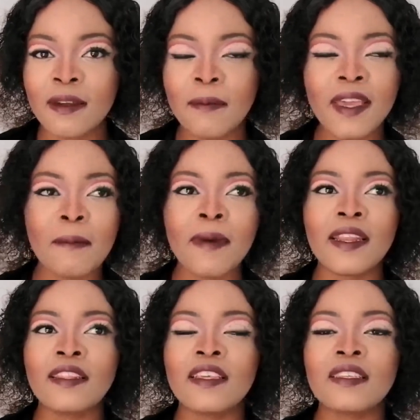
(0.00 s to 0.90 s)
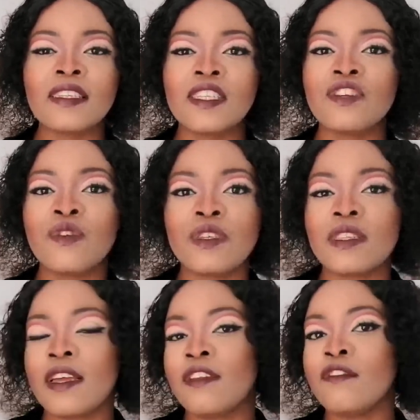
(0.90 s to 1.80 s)
Being a mother doesn't
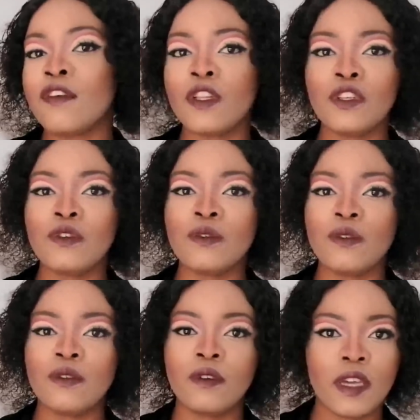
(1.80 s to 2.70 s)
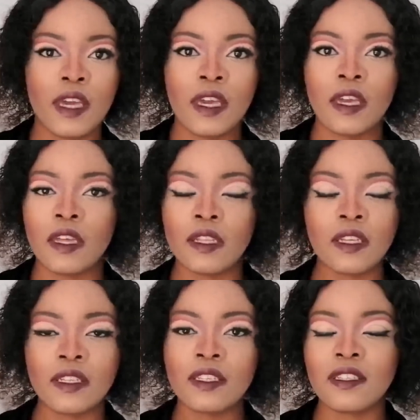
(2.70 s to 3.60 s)
decrease any value. Okay,
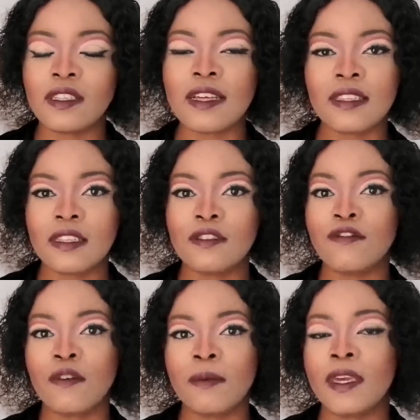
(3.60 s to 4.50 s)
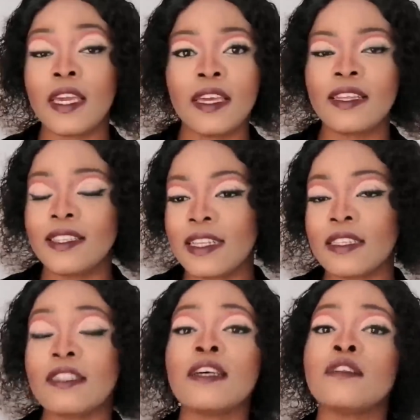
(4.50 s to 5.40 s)
it doesn't for me. It
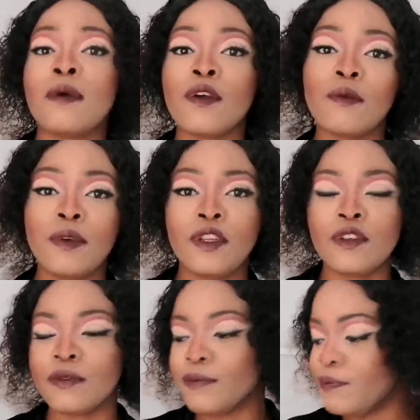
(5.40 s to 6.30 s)
doesn't, that's my opinion.